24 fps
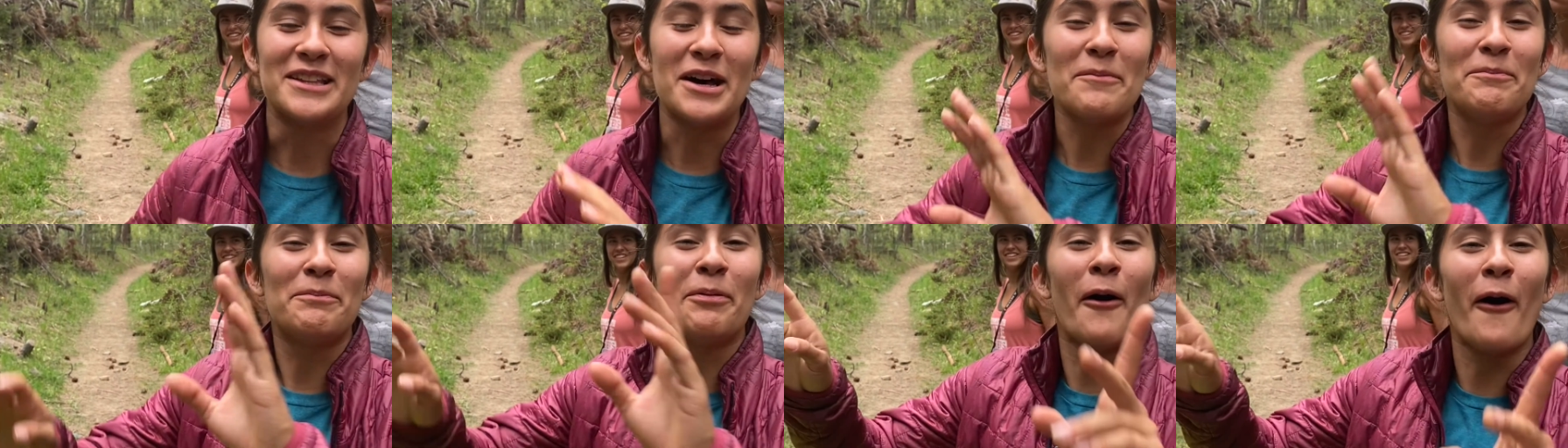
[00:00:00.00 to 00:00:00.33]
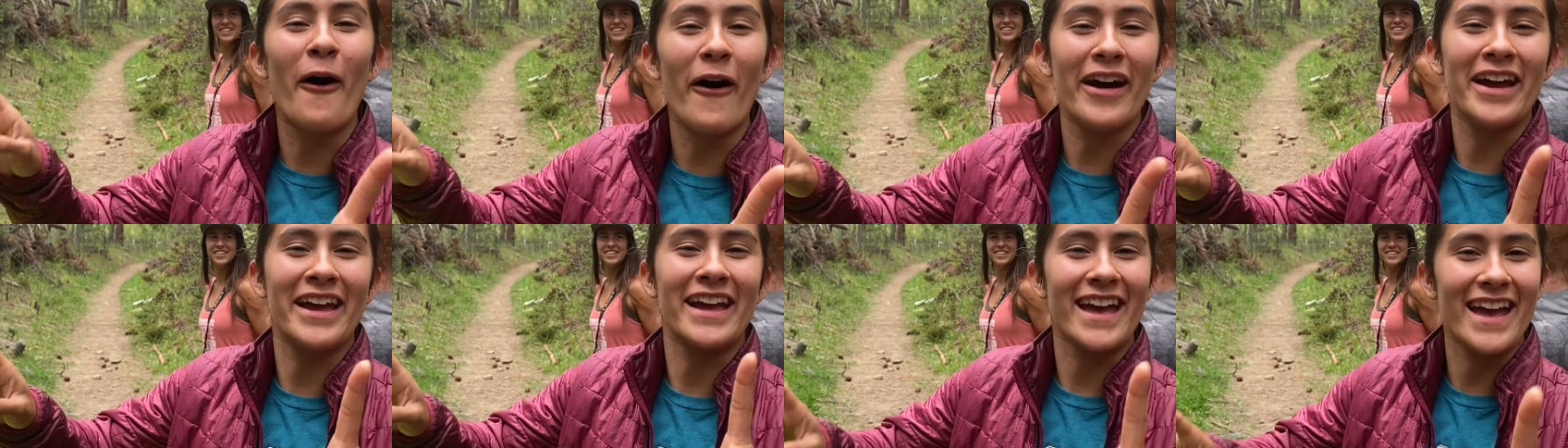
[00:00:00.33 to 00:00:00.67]
The
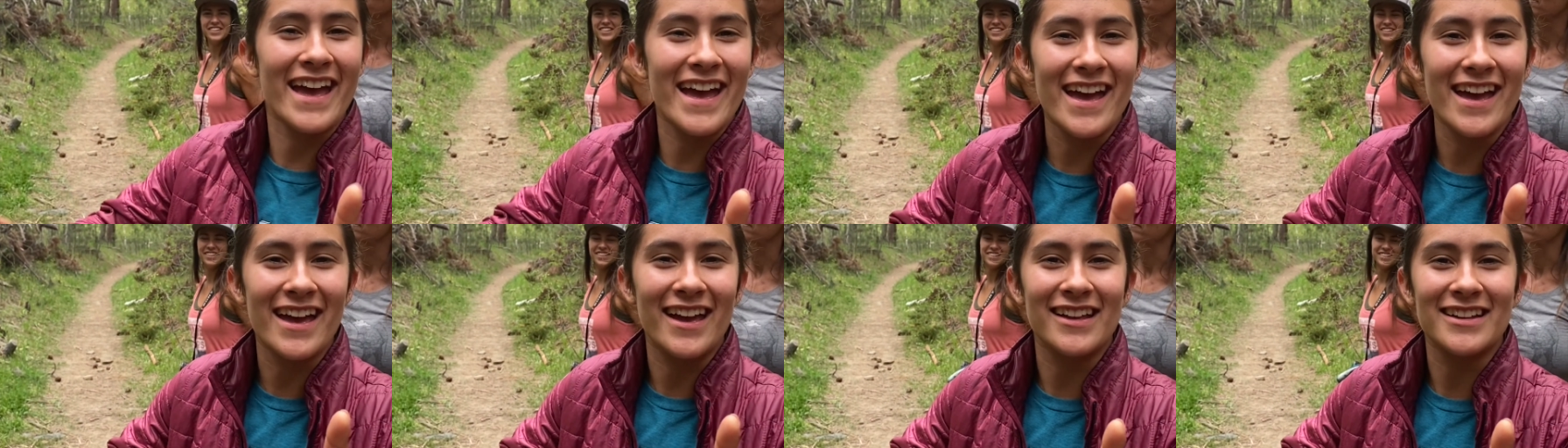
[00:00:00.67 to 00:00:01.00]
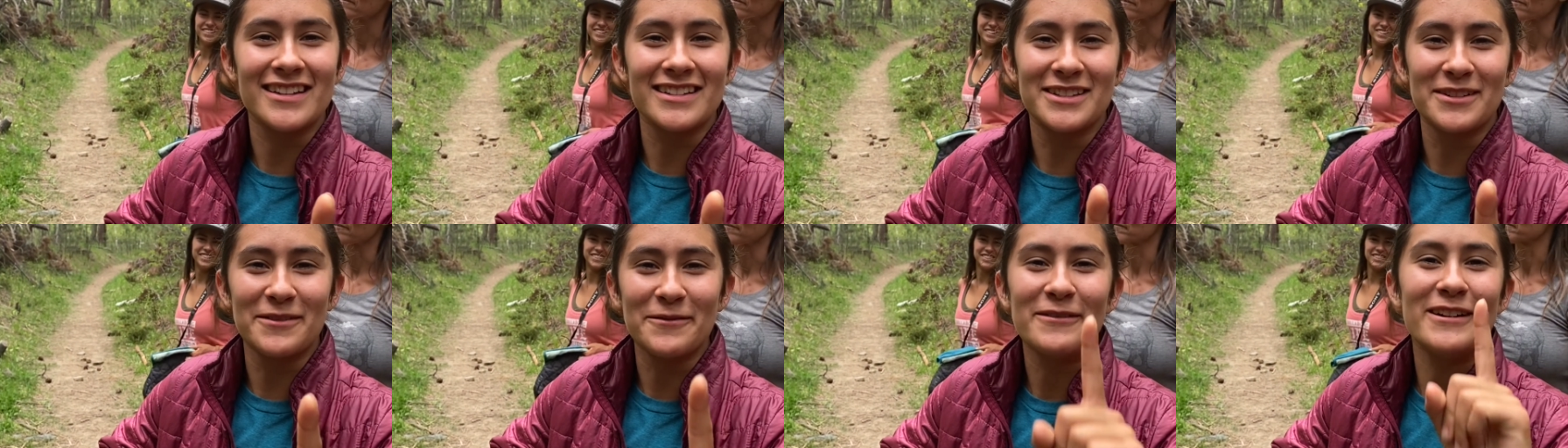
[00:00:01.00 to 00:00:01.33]
point
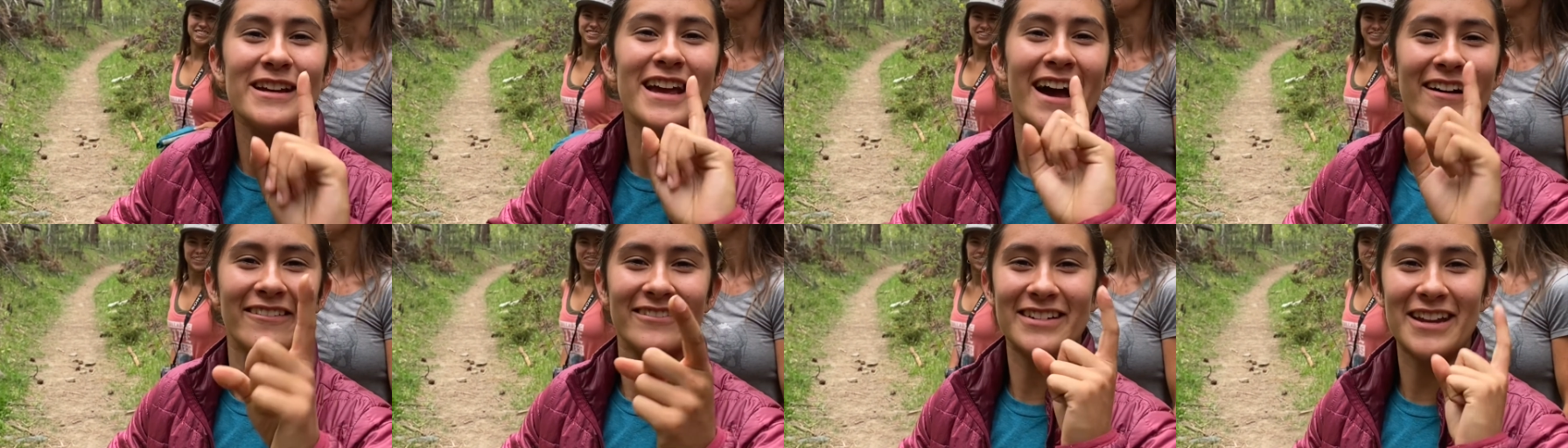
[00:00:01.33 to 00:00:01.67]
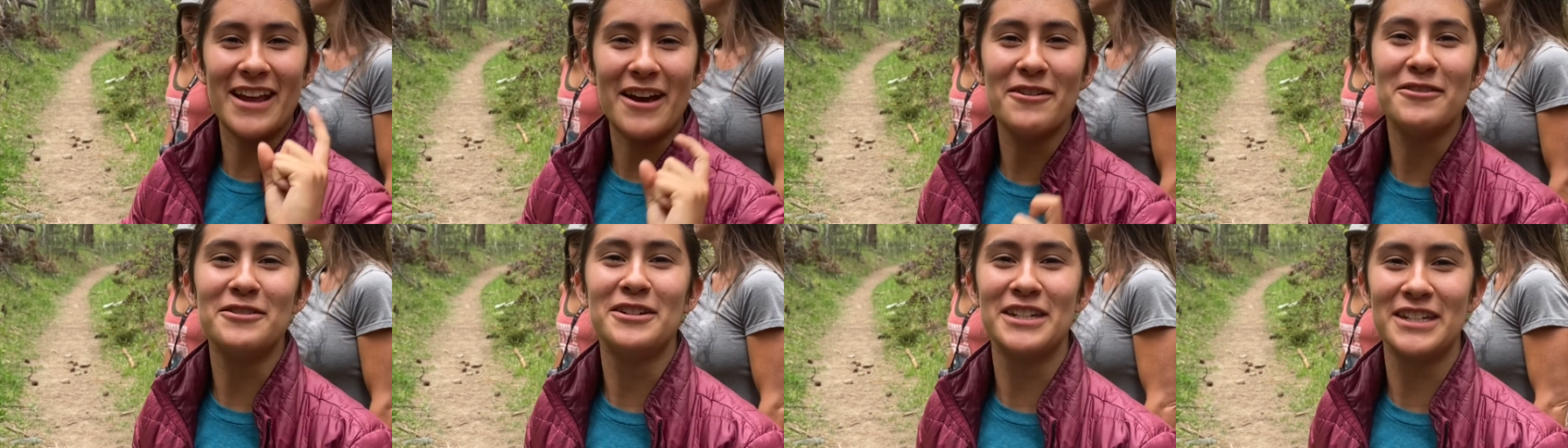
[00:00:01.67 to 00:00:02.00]
is we have
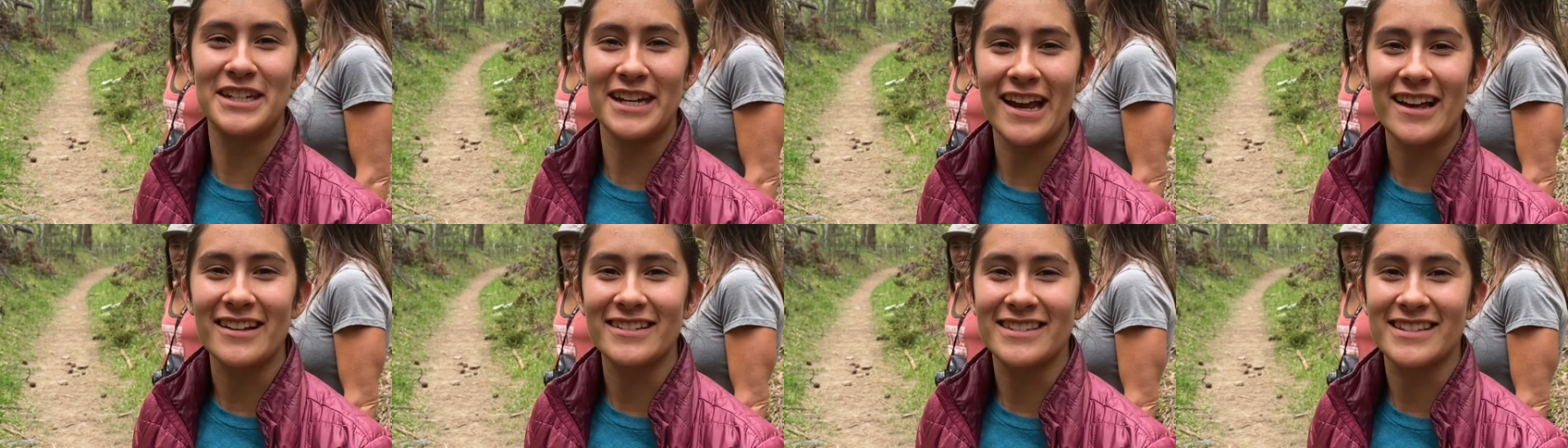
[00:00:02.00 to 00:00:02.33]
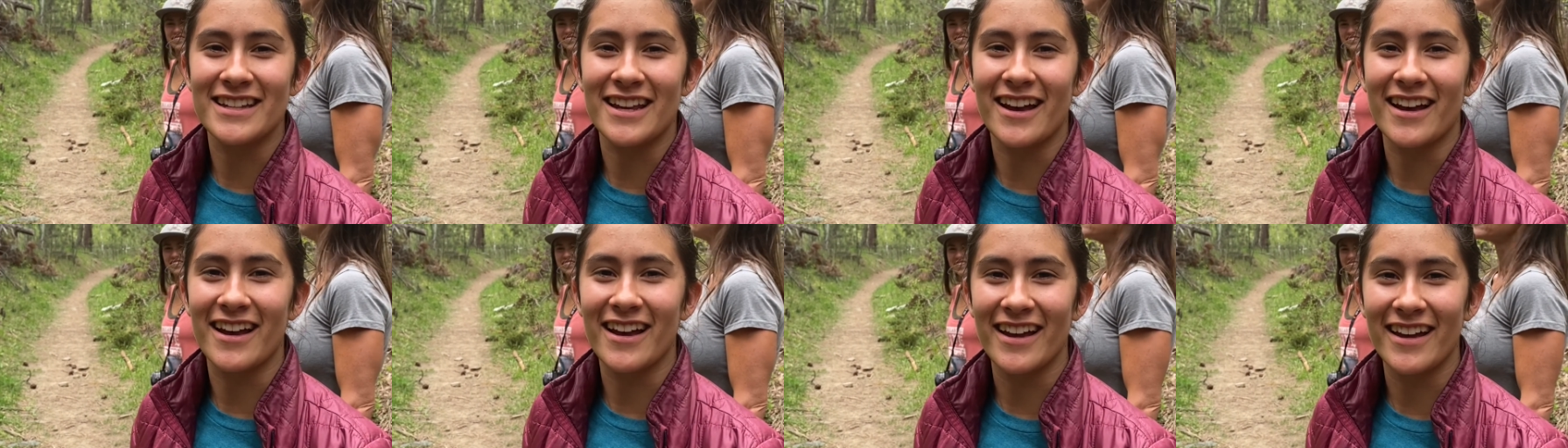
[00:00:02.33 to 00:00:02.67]
no
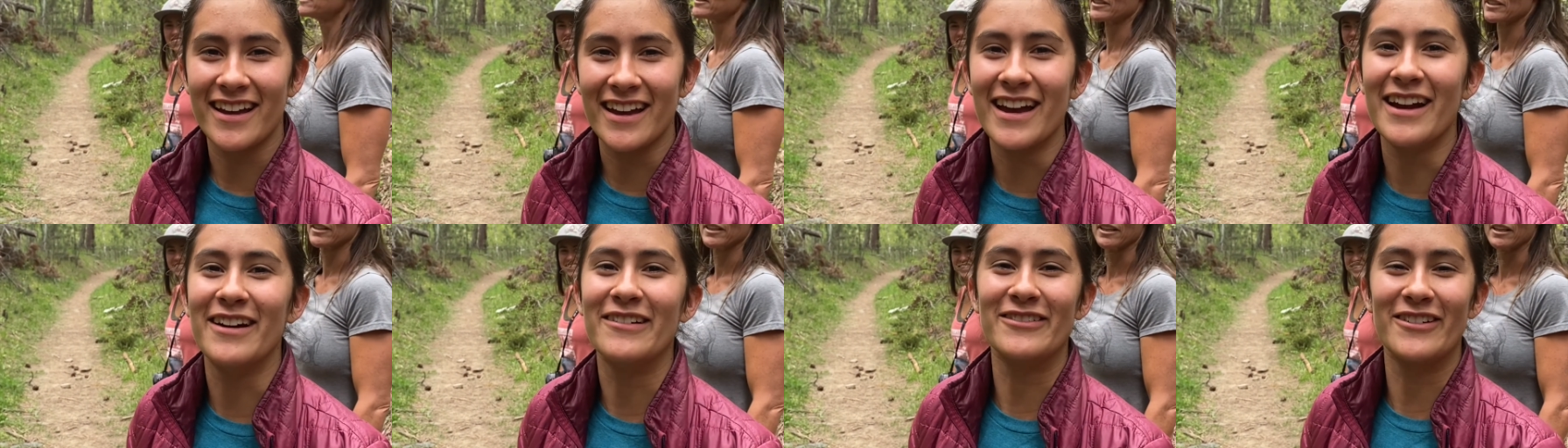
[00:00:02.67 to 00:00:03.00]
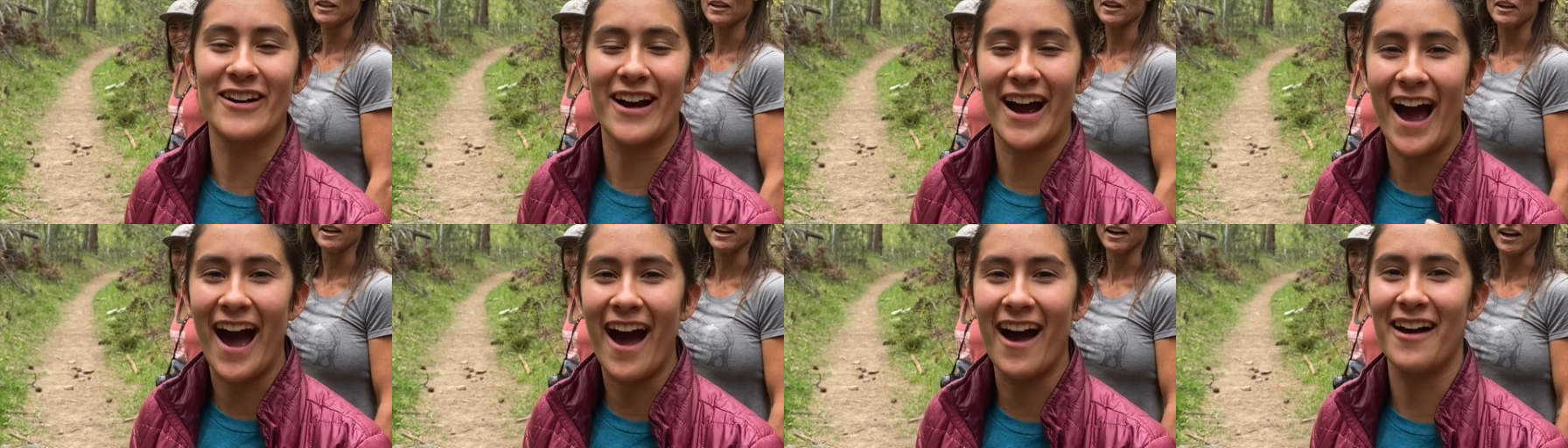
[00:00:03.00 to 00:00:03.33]
shelter and
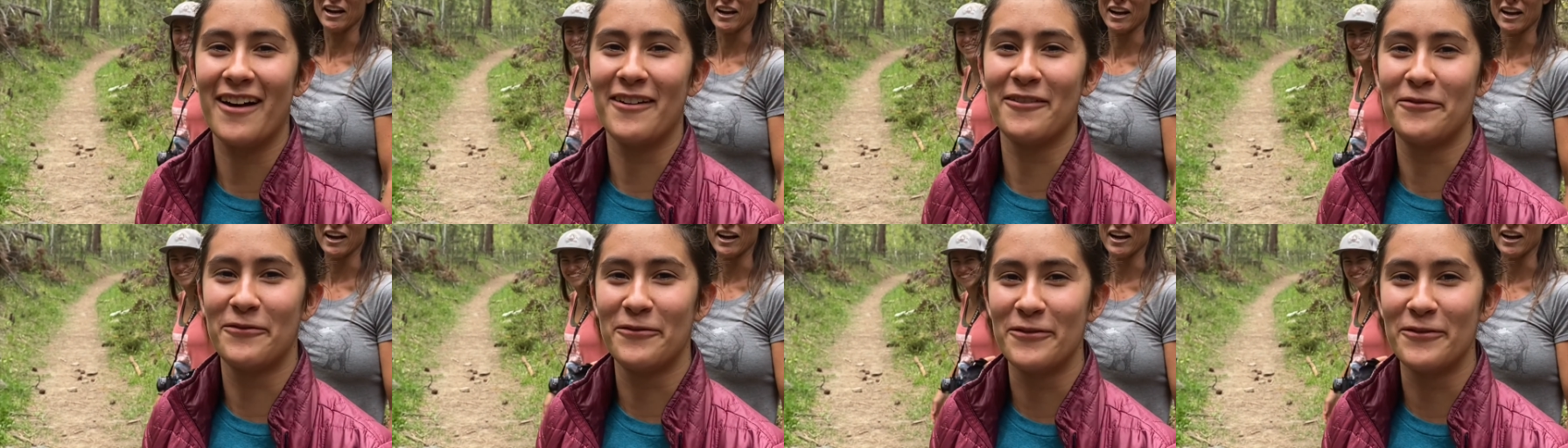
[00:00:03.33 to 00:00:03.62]
we're out of